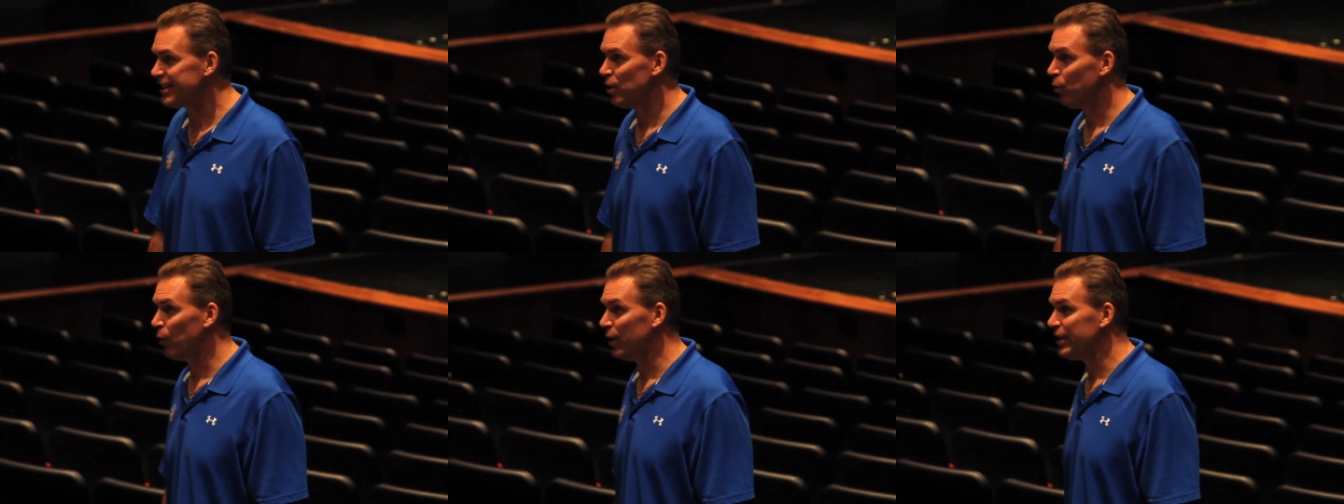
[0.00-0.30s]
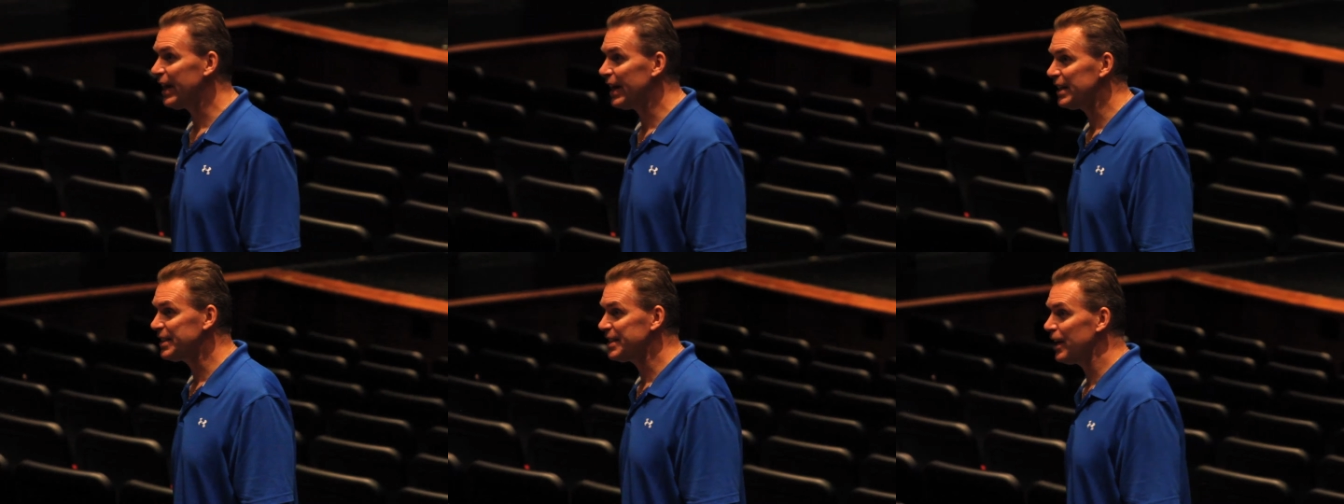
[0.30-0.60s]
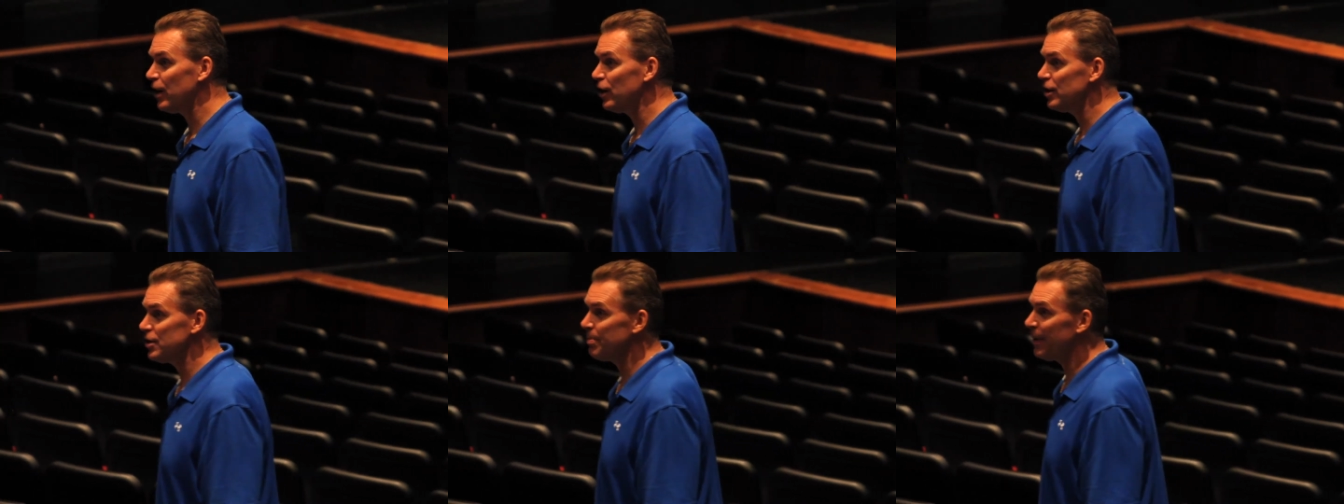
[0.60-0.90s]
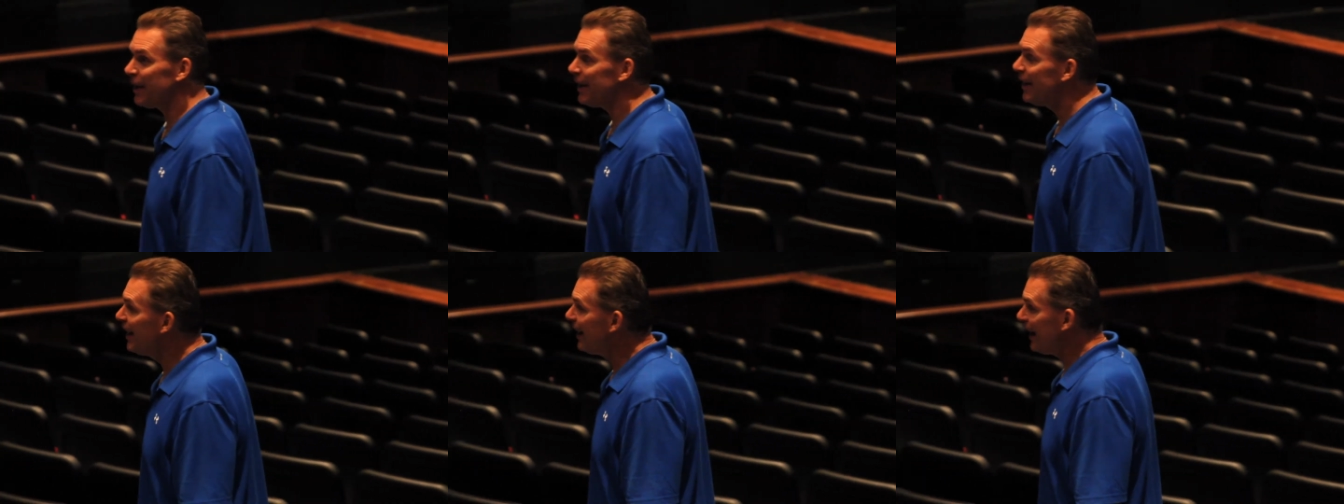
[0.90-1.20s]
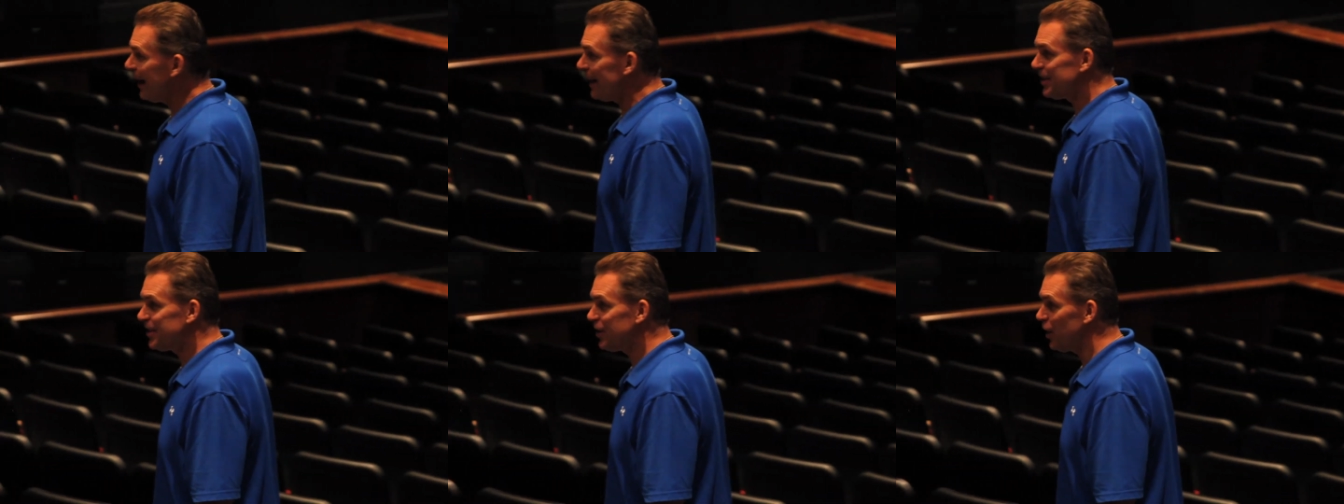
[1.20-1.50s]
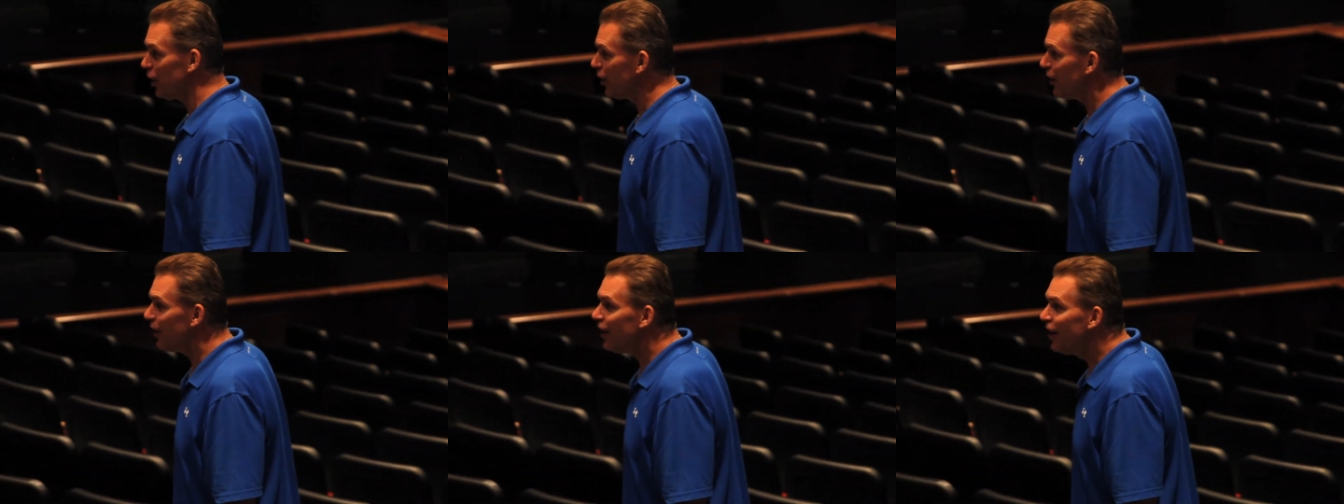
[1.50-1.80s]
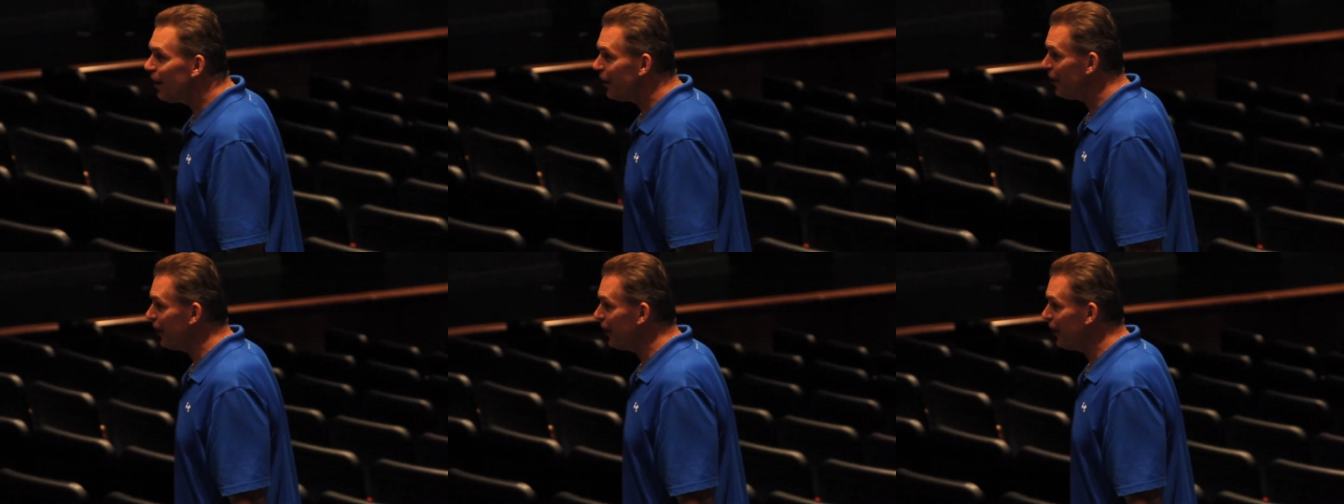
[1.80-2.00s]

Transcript: and what that tells me is they're